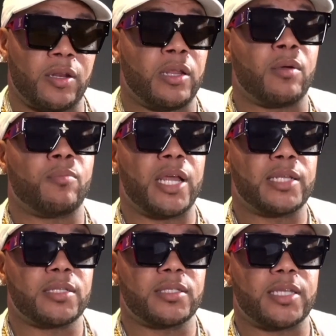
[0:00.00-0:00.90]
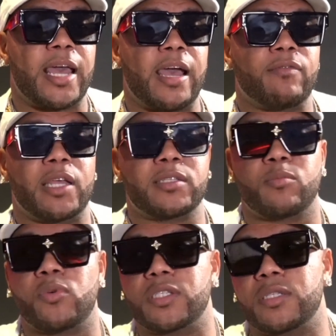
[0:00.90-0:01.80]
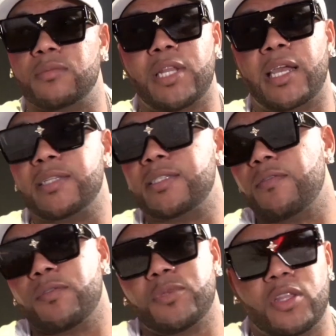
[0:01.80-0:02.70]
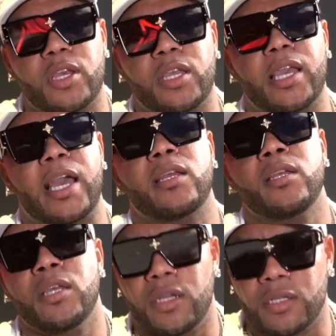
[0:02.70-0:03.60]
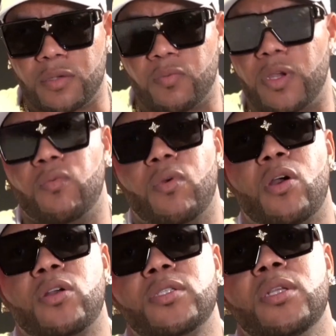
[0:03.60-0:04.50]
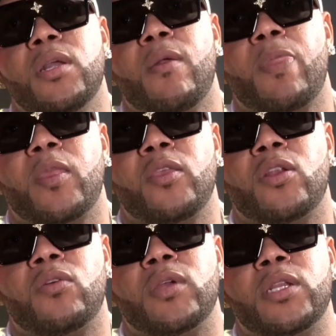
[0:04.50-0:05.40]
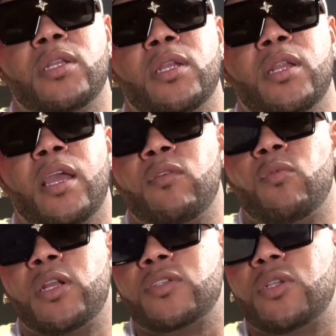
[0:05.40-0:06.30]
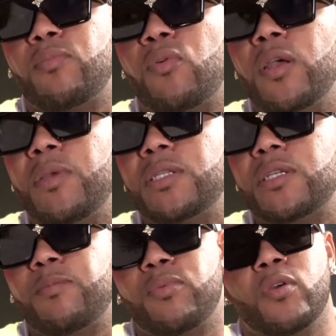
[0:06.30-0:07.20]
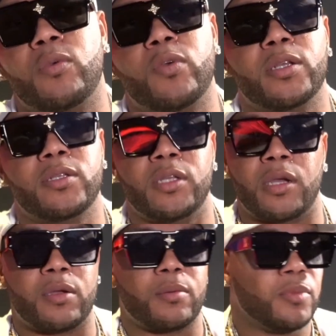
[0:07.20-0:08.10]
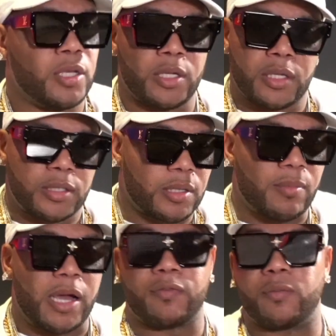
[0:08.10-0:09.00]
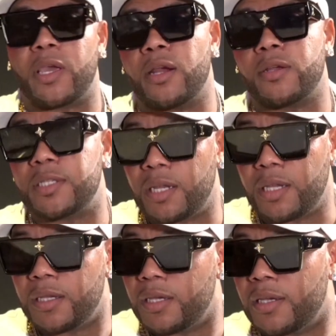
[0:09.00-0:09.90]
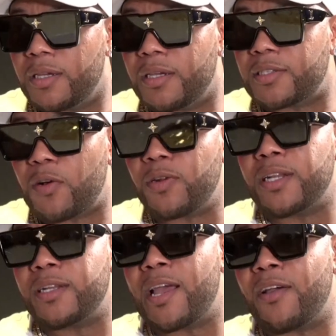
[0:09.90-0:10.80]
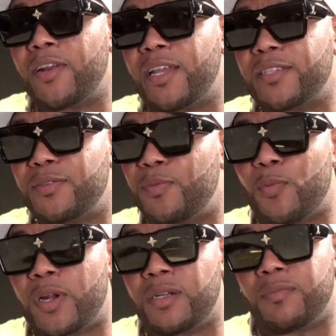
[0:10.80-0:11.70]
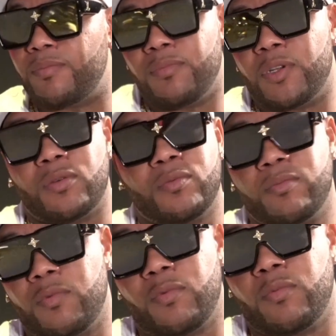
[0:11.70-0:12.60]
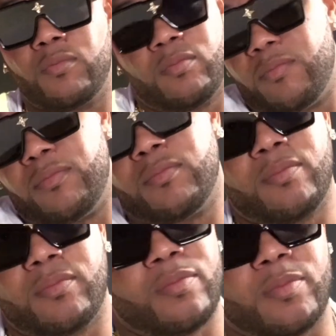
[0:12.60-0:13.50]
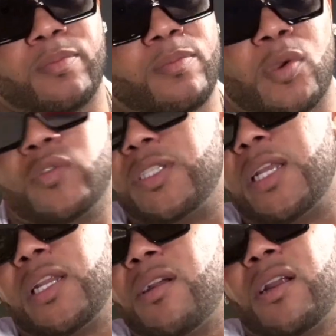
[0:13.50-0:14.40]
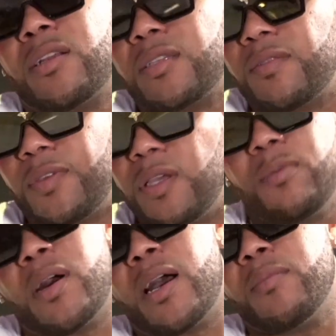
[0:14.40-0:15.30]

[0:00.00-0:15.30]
a blessing to have that support system, like I said, from DJ Khaled to Rick Ross, and everyone else supporting me to the point where somebody from Carol City is holding it down as one of the, most selling artists of hip hop,